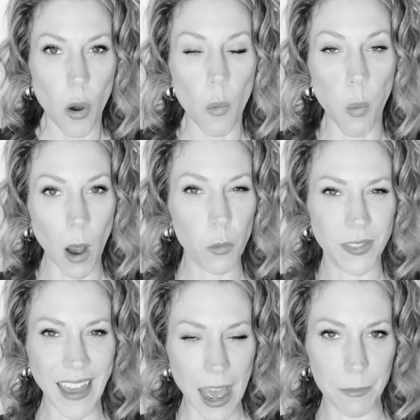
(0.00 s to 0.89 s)
What
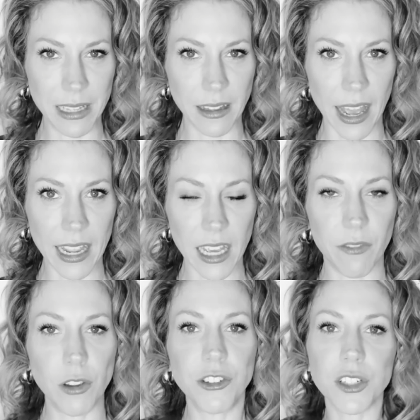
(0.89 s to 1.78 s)
would that be like
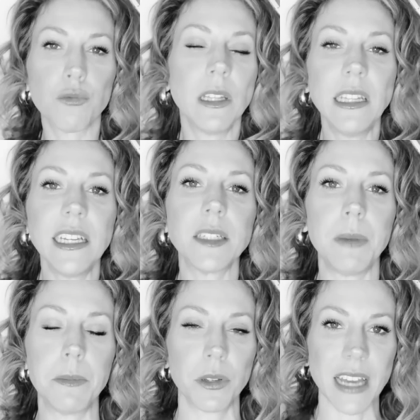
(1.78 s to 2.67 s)
if you just release
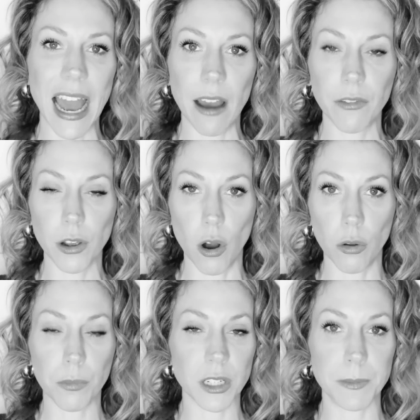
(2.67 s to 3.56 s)
people to have their
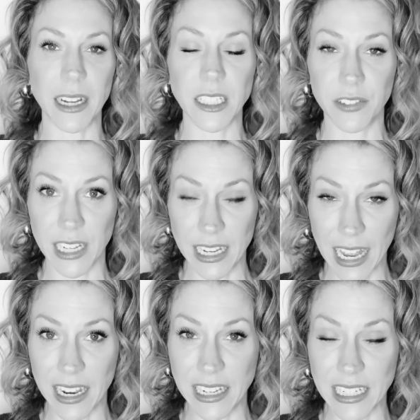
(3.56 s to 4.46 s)
own perspective and
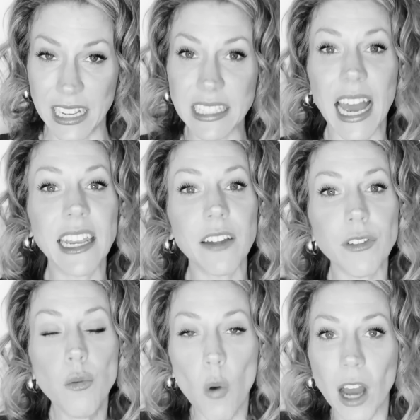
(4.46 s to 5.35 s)
ideas? And if
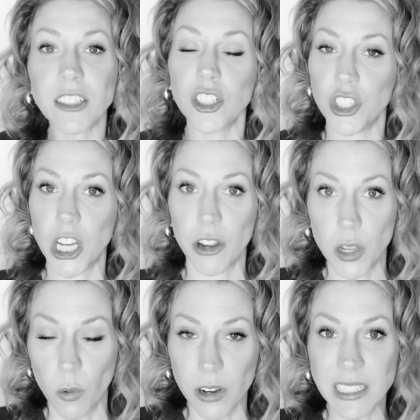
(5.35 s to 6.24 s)
you want to share
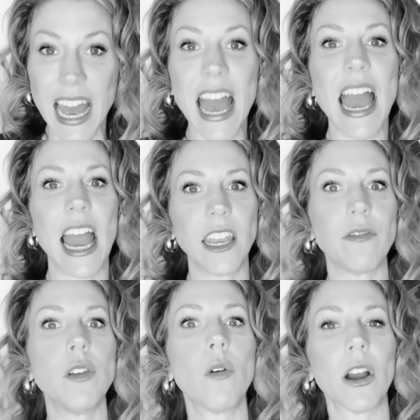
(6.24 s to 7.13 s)
yours, and
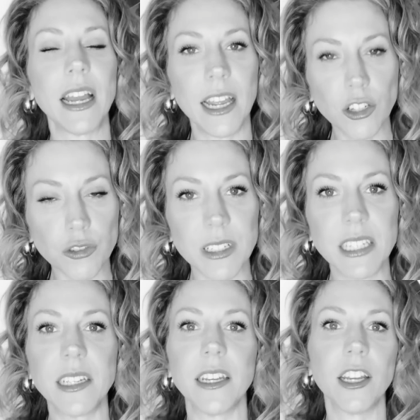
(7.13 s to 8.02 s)
if you are
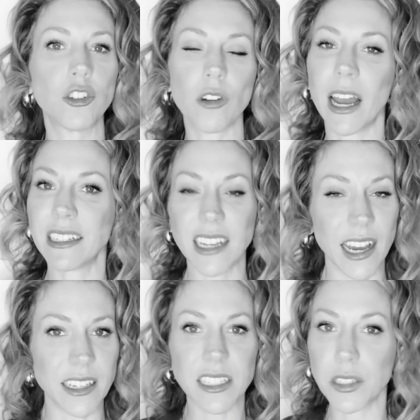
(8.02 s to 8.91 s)
interested in trying to
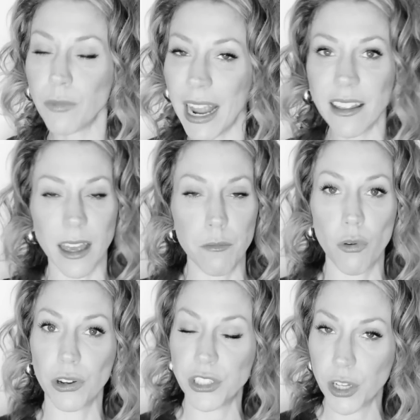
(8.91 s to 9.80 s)
kind of sway them
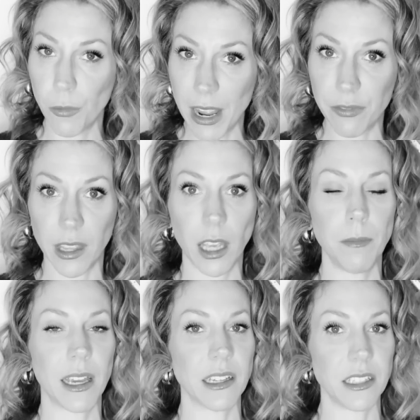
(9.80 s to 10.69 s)
more into your way of thinking
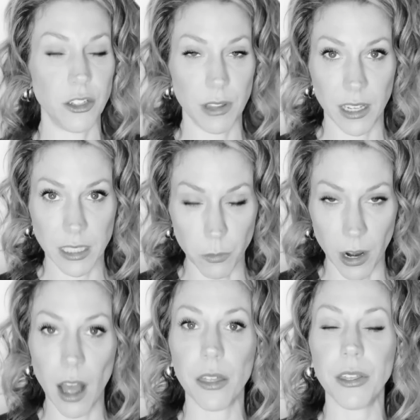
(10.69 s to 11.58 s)
because you think it's more
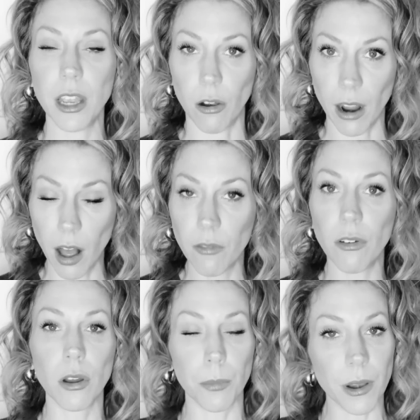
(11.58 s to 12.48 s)
healthy or
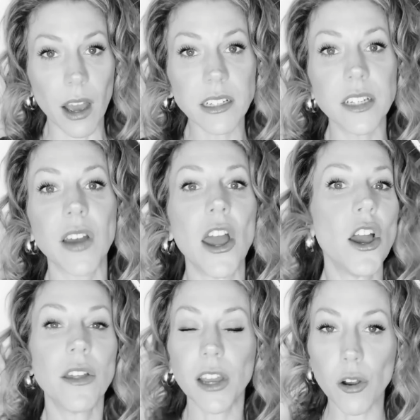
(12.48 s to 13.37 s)
helpful or productive,
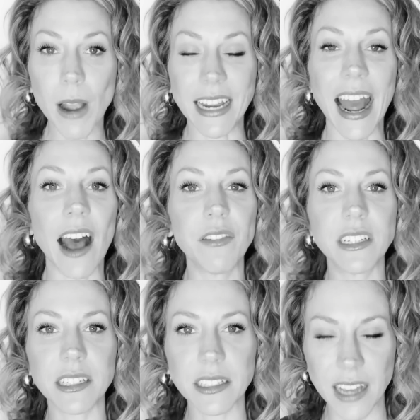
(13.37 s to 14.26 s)
then great, have a
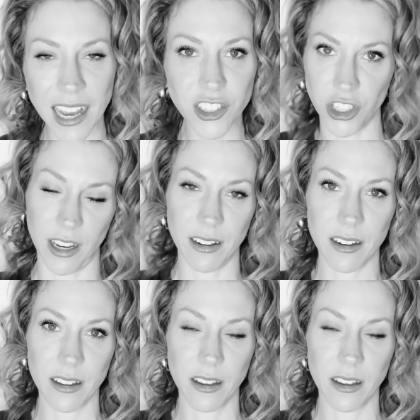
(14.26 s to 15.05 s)
discussion,